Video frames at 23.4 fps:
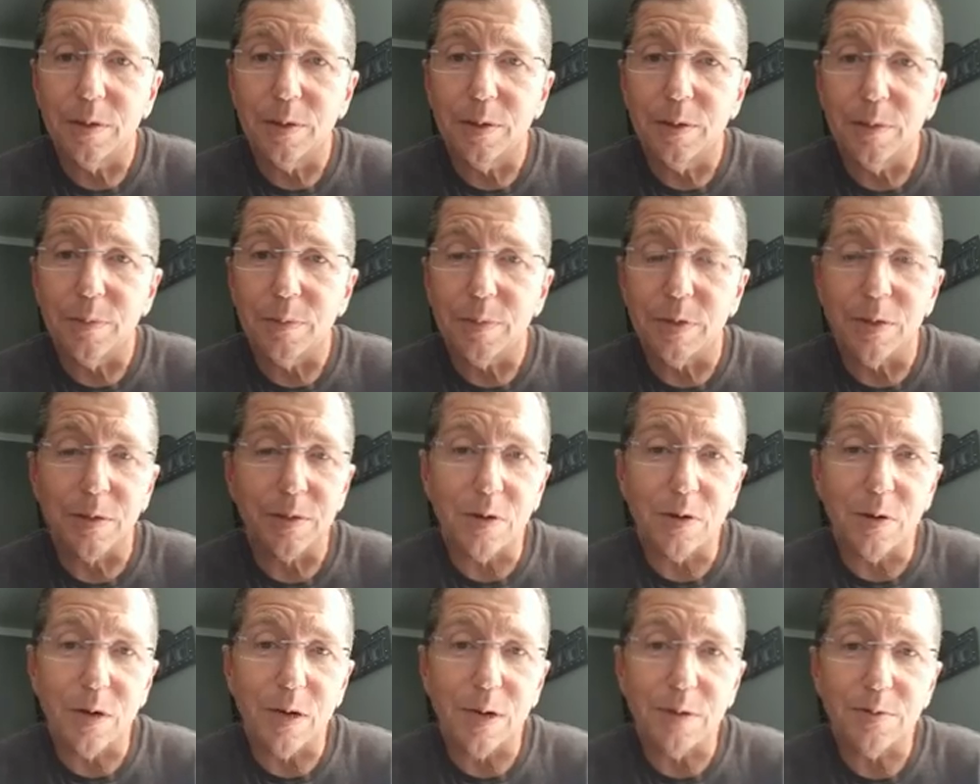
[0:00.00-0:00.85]
because
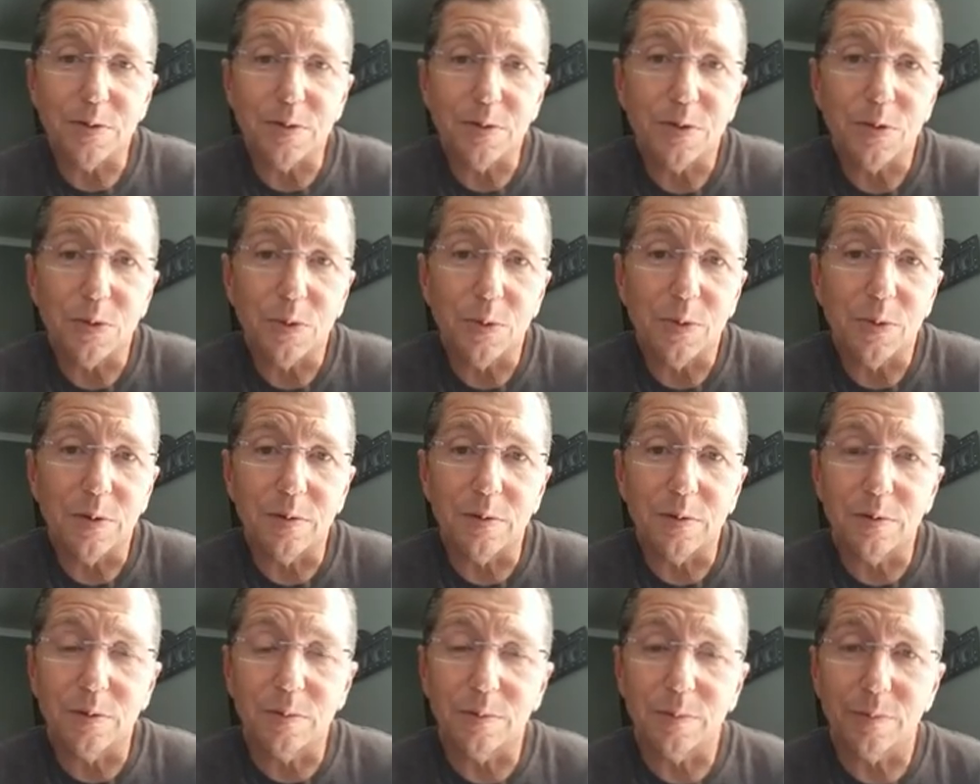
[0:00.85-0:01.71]
our lives are short
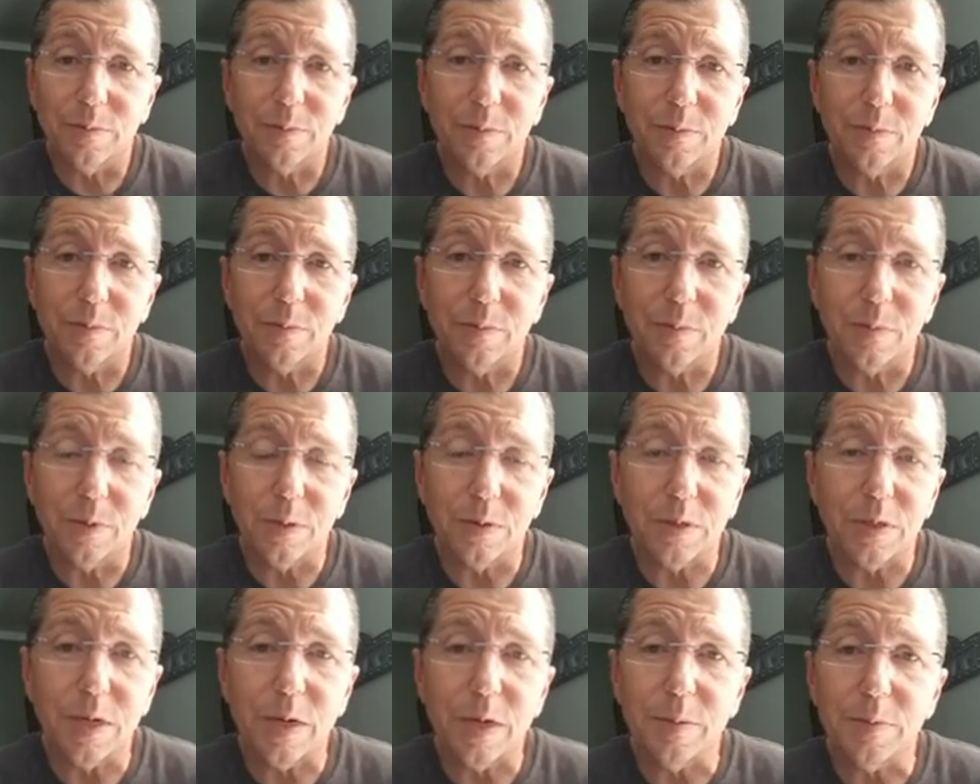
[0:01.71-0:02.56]
and our
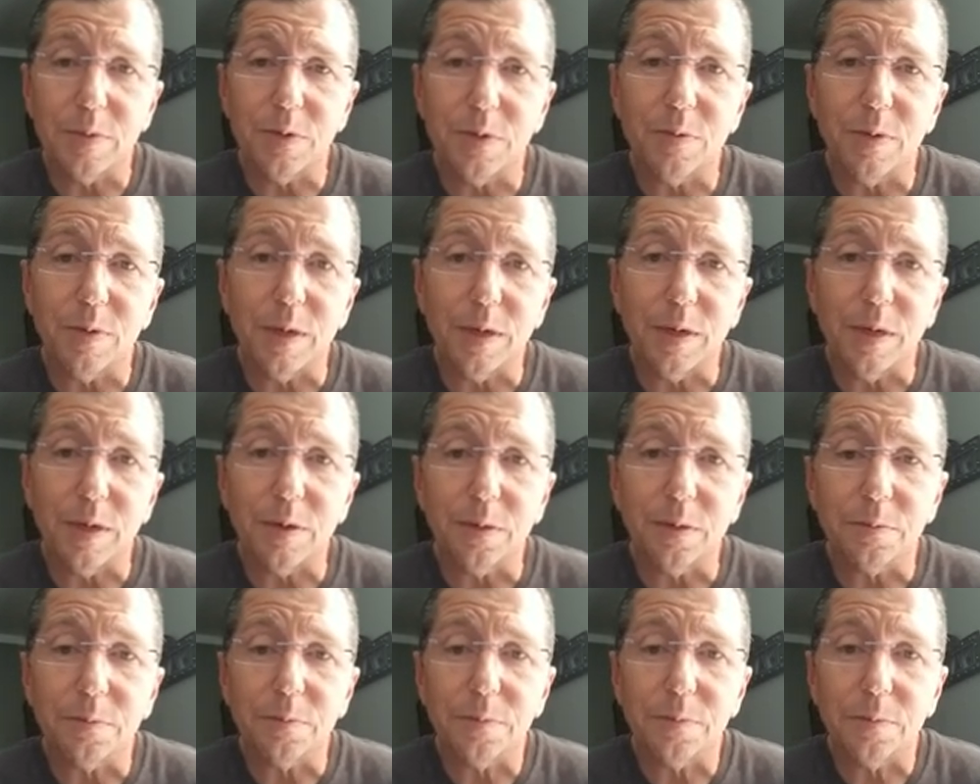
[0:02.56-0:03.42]
time is running
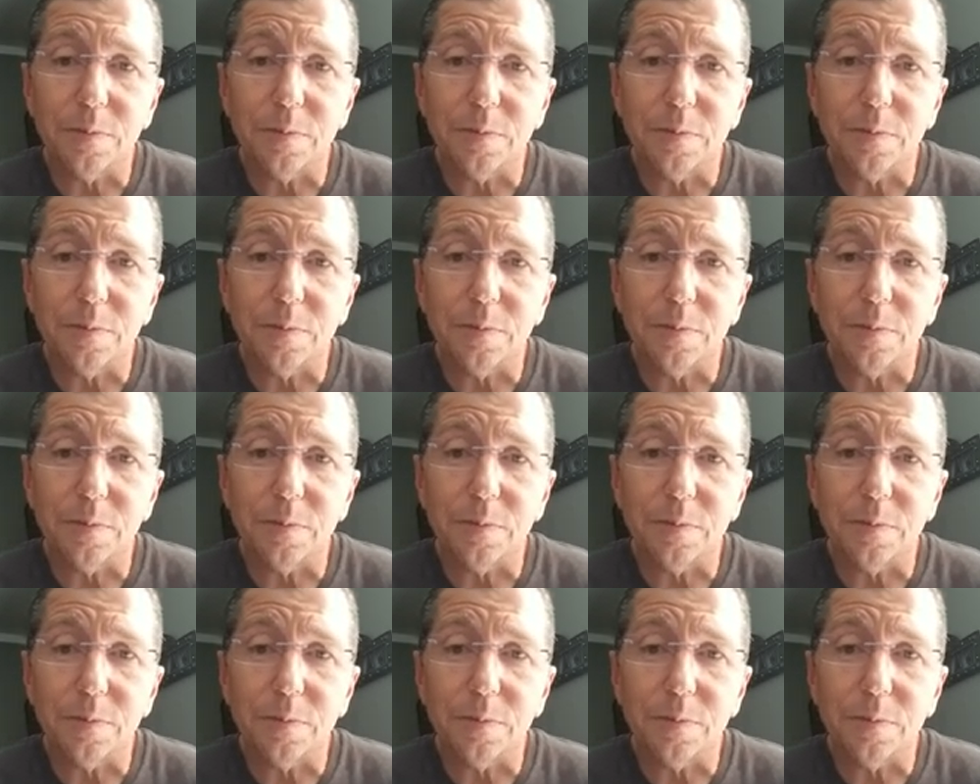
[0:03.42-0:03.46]
out.